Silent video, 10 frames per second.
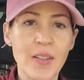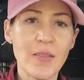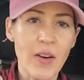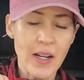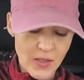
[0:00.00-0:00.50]

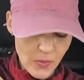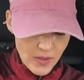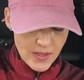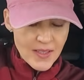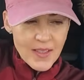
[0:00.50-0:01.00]
Right, do you
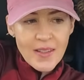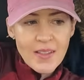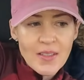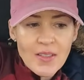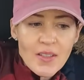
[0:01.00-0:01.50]
want to see the
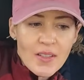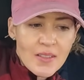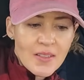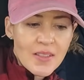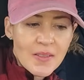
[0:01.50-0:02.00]

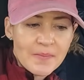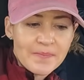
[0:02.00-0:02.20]
desserts?